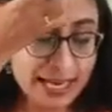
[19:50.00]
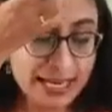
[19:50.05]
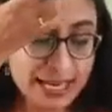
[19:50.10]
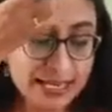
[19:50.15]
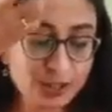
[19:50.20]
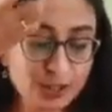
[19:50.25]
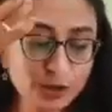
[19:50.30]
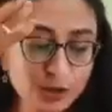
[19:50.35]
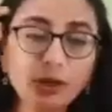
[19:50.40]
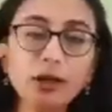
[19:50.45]

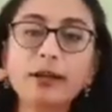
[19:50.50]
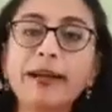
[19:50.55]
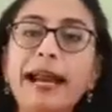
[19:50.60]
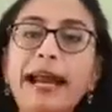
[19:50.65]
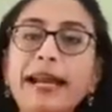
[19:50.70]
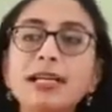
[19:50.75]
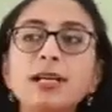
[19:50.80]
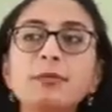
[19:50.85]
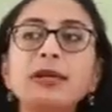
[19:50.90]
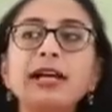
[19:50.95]
So
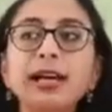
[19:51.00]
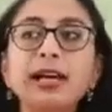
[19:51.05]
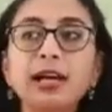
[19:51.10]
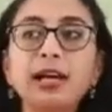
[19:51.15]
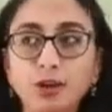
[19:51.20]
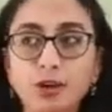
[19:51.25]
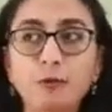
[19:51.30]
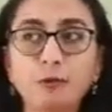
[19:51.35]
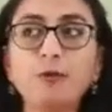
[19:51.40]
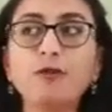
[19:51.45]
randomly
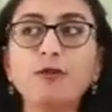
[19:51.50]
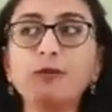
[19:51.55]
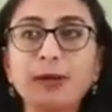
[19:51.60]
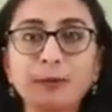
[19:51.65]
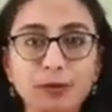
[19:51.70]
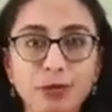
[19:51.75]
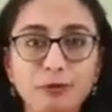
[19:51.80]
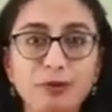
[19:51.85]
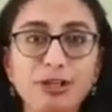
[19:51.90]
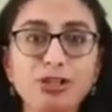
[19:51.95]
a group of
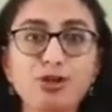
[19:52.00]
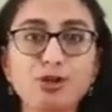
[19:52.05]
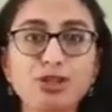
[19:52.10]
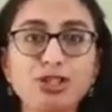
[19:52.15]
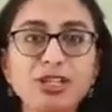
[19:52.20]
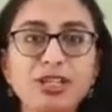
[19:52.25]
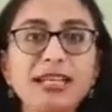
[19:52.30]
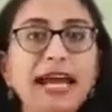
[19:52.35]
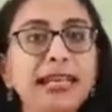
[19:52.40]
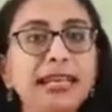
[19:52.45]
people were
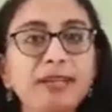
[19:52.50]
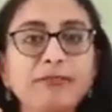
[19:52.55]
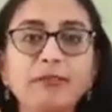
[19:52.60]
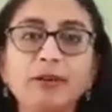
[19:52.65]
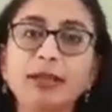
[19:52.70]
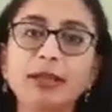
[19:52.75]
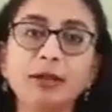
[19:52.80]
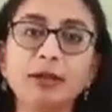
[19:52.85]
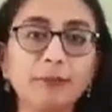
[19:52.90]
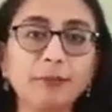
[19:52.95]
chosen and they
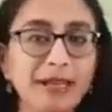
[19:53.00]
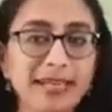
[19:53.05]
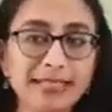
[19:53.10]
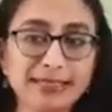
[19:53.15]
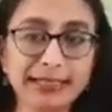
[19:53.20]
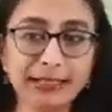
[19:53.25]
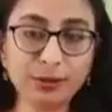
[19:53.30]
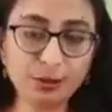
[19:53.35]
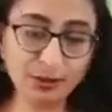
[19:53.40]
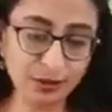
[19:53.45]
were
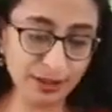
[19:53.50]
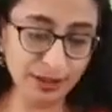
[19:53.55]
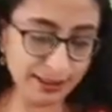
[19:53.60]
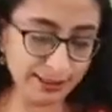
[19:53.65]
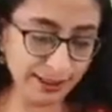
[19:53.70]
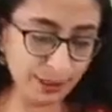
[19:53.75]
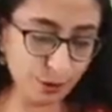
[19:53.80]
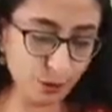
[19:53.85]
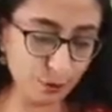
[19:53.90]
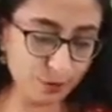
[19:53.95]
placed into these
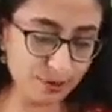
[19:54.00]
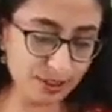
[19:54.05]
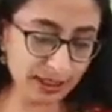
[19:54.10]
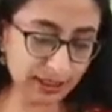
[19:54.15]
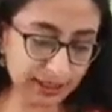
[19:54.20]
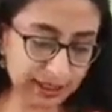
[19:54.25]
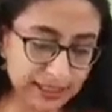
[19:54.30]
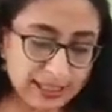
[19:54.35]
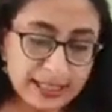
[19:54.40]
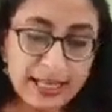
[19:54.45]
three homes,
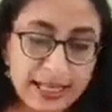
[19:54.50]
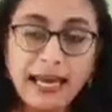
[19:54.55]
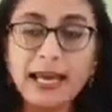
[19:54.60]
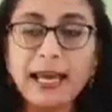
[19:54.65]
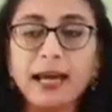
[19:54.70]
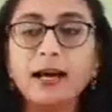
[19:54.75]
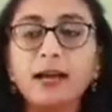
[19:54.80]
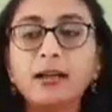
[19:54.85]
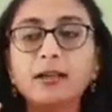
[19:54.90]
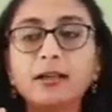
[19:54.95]
that is
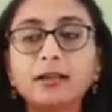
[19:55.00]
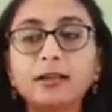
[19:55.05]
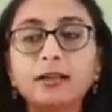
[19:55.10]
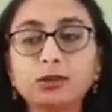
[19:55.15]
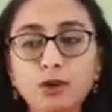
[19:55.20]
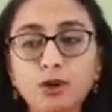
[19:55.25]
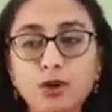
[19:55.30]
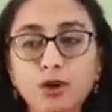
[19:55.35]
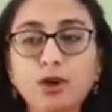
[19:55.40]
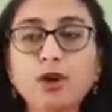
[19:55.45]

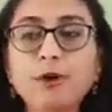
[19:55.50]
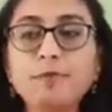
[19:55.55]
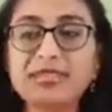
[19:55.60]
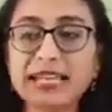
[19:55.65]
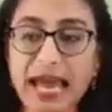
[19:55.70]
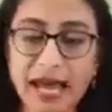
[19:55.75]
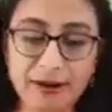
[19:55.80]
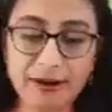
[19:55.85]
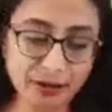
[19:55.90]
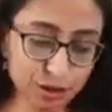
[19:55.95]
good homes,
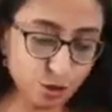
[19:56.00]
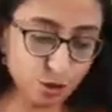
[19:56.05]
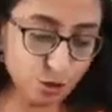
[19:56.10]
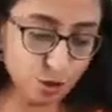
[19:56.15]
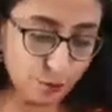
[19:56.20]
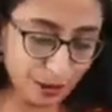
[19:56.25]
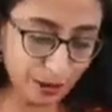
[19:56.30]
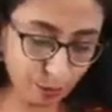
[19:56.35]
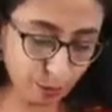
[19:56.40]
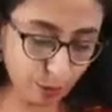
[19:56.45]
average
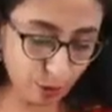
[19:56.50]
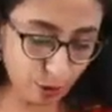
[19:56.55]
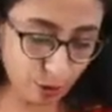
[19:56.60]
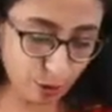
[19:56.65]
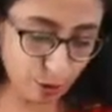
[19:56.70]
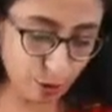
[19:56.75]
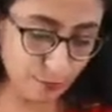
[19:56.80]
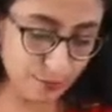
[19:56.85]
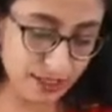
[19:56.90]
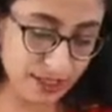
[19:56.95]
home and poor
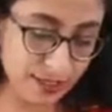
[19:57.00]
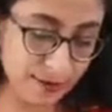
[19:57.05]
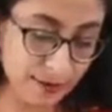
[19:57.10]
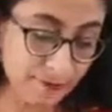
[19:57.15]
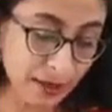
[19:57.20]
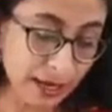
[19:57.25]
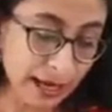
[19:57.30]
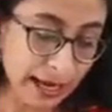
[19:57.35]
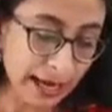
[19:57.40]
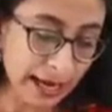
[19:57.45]
homes.
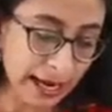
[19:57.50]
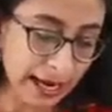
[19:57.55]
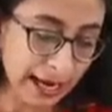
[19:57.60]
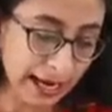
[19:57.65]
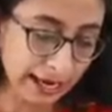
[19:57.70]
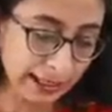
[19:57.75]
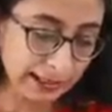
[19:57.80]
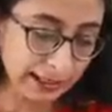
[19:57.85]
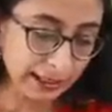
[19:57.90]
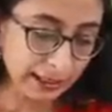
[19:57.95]

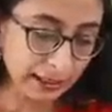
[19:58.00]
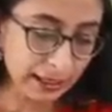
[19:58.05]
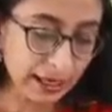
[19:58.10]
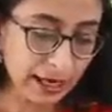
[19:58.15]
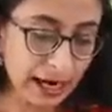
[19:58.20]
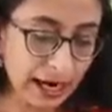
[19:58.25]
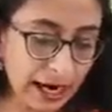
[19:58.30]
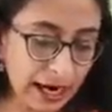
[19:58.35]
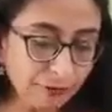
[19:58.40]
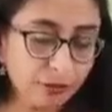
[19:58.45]
And then
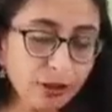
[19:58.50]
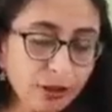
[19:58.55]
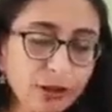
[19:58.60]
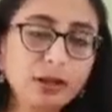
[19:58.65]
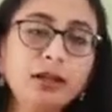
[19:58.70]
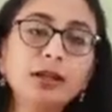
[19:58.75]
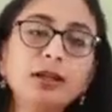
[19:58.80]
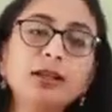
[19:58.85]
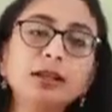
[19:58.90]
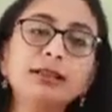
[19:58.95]
after
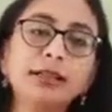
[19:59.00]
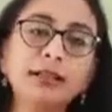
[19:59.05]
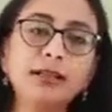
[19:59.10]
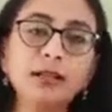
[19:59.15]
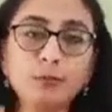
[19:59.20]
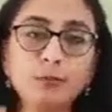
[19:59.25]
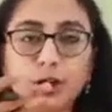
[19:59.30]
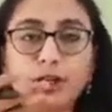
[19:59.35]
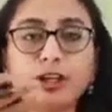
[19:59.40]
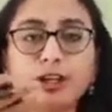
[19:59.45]
a
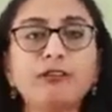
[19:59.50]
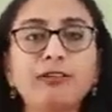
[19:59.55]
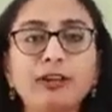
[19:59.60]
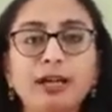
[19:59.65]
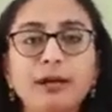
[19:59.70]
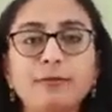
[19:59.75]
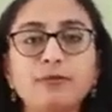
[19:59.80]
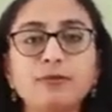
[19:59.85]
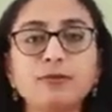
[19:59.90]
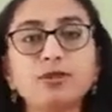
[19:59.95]
certain point of
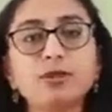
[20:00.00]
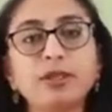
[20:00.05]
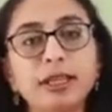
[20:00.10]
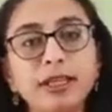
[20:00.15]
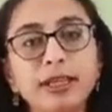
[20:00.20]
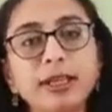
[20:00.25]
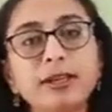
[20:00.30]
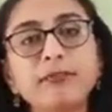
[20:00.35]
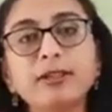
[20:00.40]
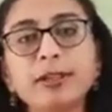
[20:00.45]
time, so
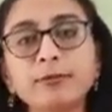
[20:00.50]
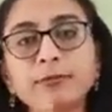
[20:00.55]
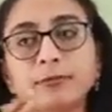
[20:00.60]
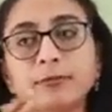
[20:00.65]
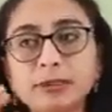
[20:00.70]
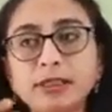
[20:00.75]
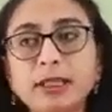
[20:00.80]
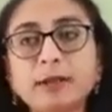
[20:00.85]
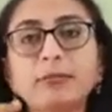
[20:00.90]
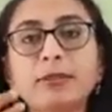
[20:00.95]
they gave them
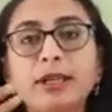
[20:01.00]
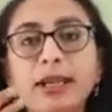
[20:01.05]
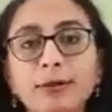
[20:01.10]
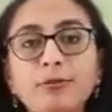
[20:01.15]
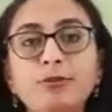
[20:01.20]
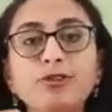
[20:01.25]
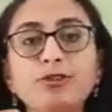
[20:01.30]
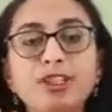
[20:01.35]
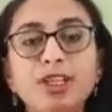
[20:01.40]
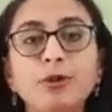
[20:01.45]
some
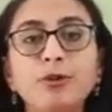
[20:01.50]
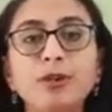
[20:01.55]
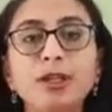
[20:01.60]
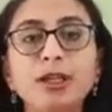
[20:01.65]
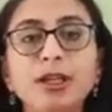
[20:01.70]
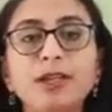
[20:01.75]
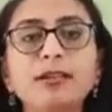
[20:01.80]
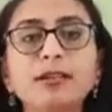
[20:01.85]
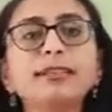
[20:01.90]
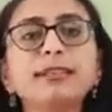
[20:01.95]
time to stay over
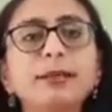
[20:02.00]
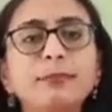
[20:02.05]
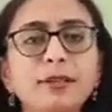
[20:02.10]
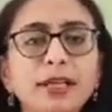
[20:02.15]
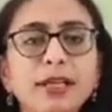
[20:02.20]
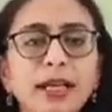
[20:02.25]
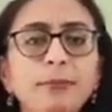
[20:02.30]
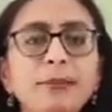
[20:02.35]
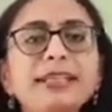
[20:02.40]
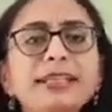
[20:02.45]
there, some
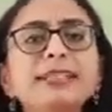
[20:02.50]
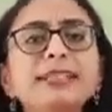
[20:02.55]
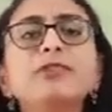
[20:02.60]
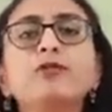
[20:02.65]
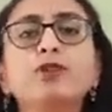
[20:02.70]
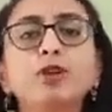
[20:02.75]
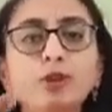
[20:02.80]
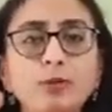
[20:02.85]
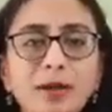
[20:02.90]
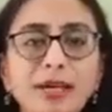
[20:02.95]
time means
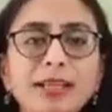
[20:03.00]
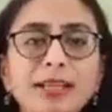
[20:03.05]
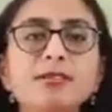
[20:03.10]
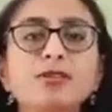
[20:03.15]
few months